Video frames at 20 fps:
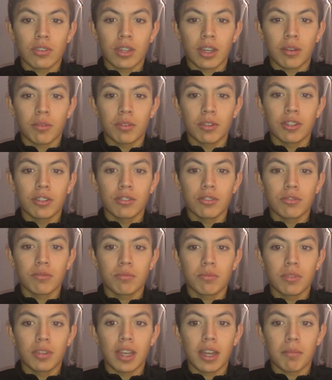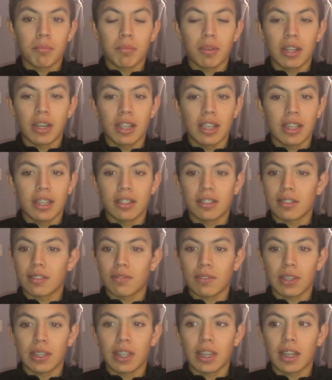I would use that money and
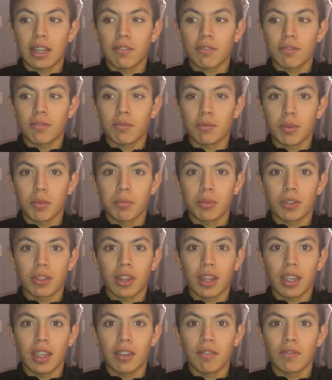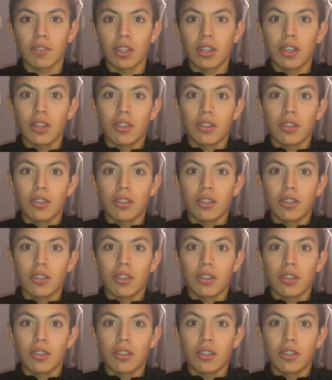stuff like that for my birthday gift